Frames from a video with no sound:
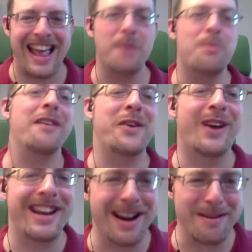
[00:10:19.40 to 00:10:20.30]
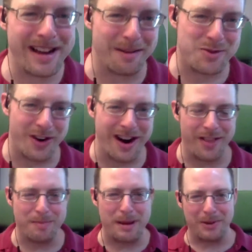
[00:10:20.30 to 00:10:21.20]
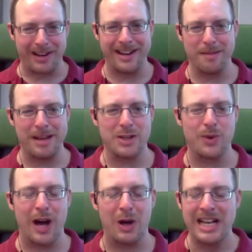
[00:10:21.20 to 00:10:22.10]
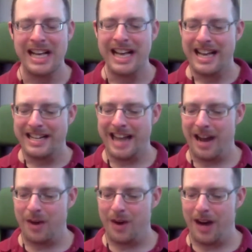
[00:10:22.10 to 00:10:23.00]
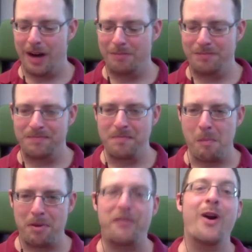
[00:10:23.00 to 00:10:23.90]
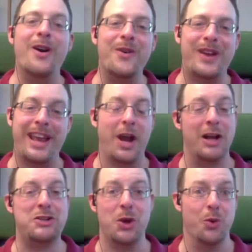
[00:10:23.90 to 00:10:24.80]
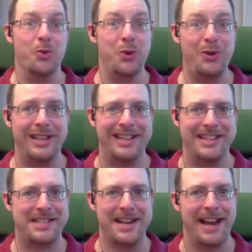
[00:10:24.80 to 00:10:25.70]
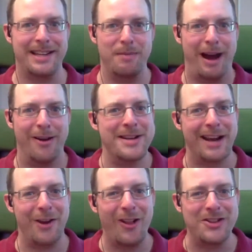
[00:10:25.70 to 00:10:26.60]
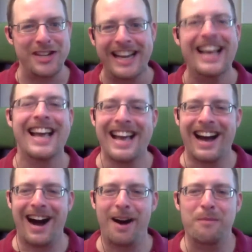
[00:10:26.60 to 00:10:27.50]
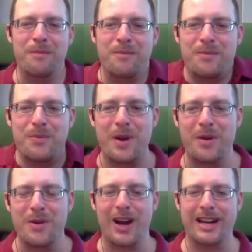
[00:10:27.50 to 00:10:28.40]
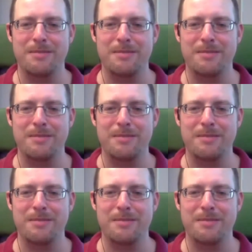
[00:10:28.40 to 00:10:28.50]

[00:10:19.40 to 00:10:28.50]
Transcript: Well, if you can hear me, I'm sure other people can hear me as well. Yeah. Now, before we got so rudely disconnected by our technology, we were talking